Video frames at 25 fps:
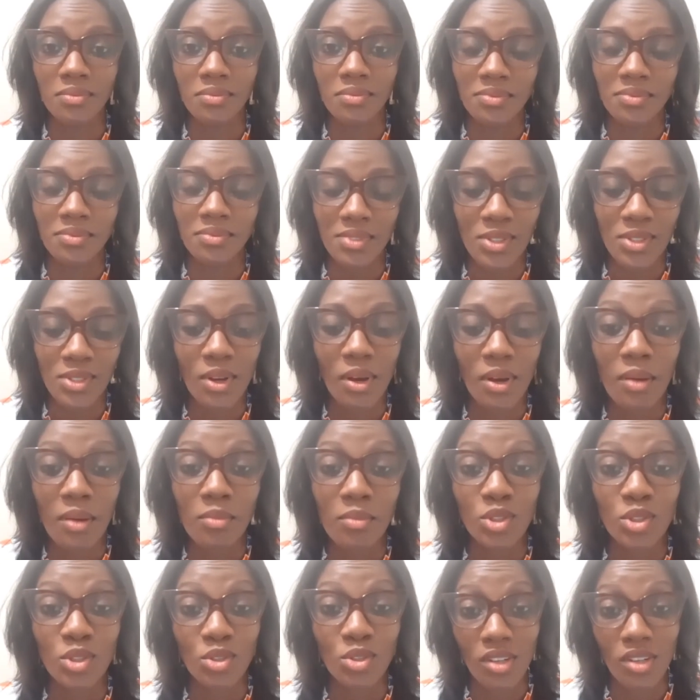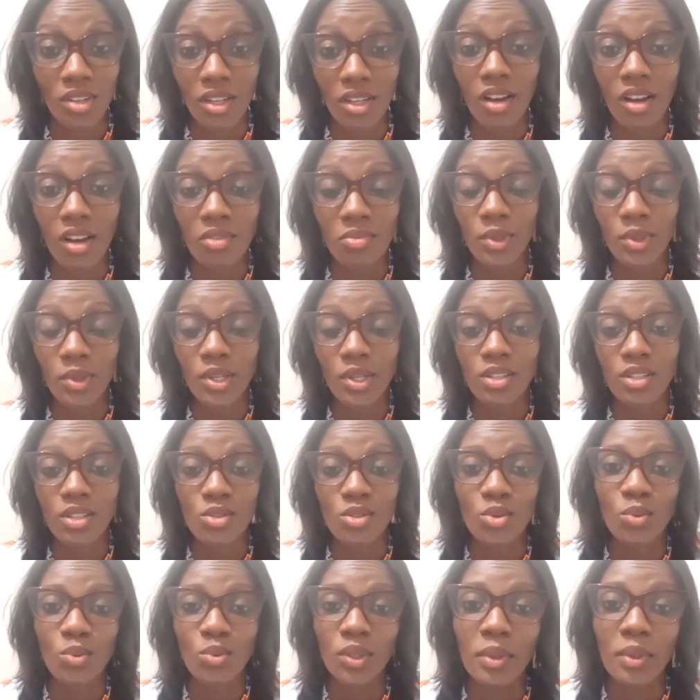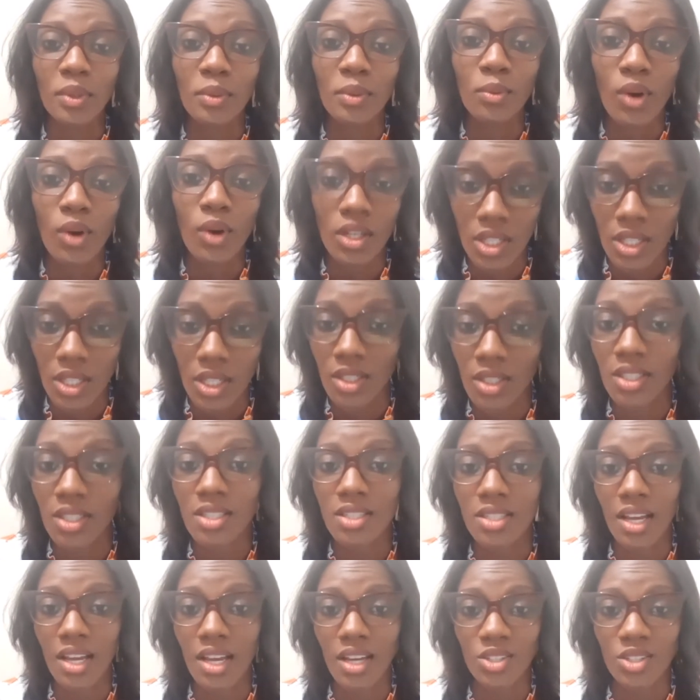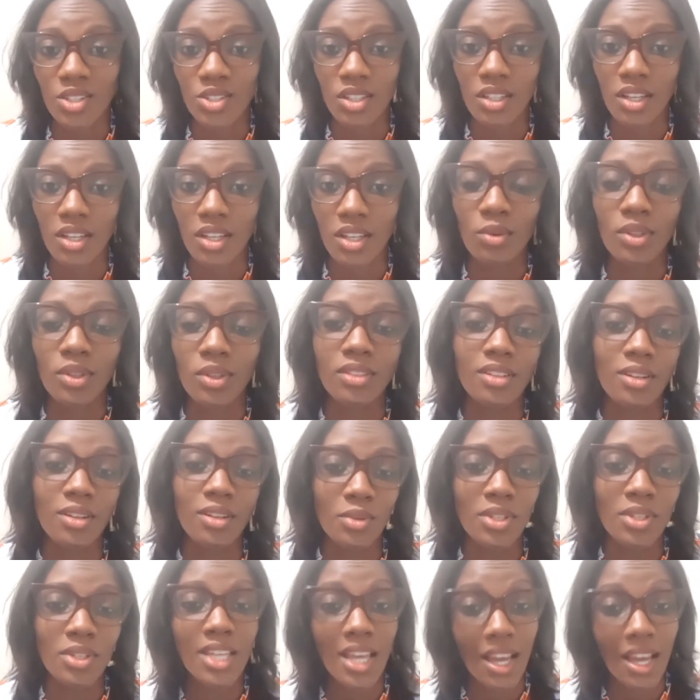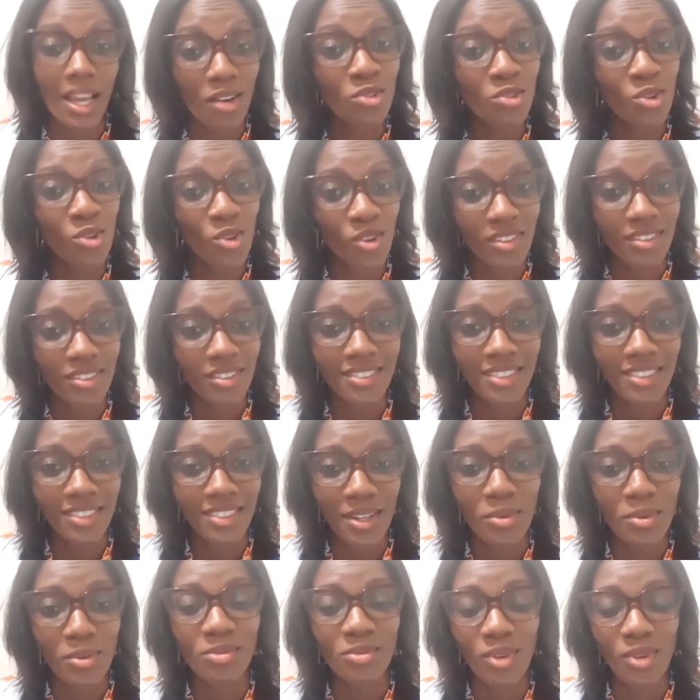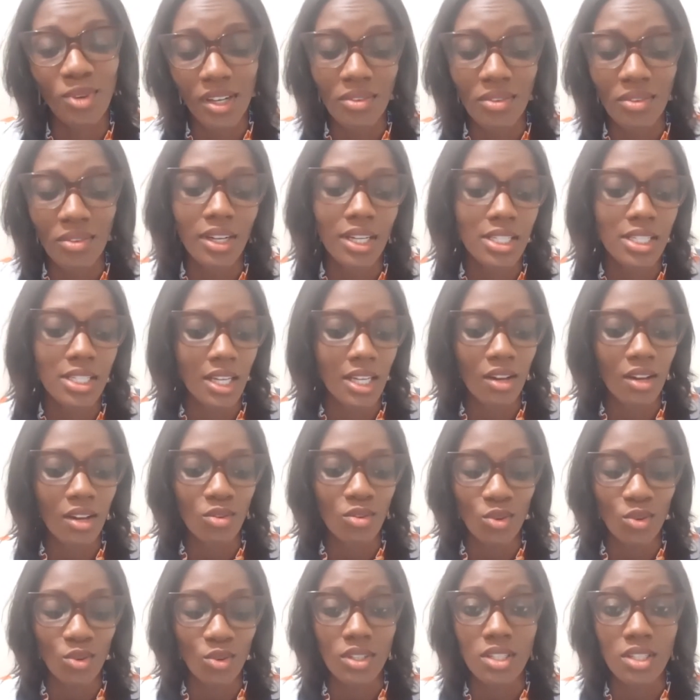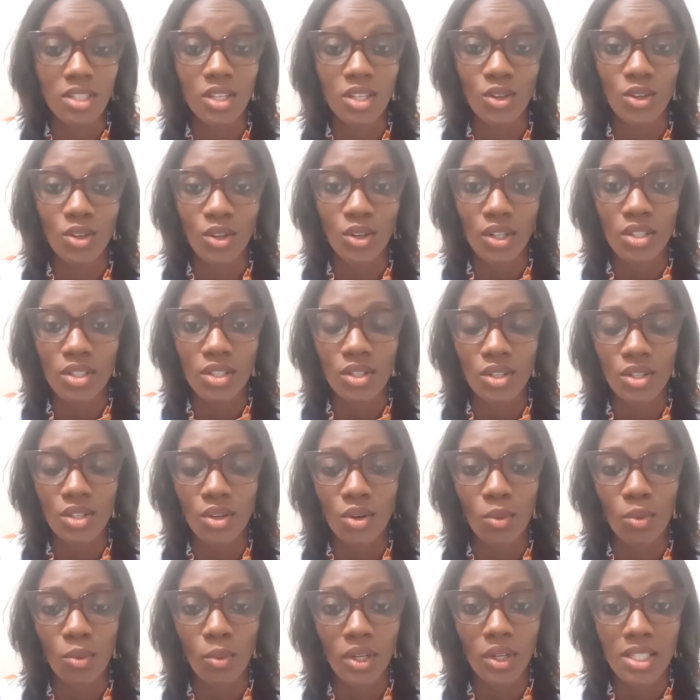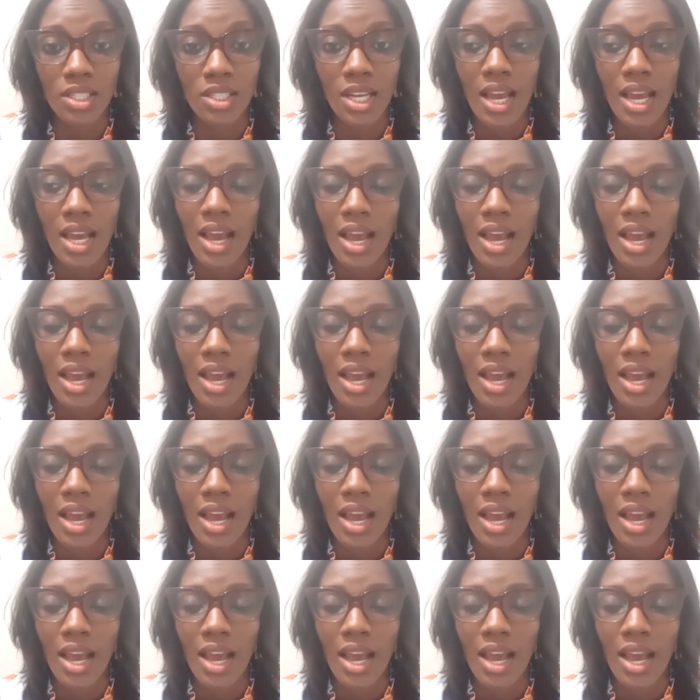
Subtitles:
so I'm sure a lot of persons who would be watching this session, they would take note. They would really take note to your words.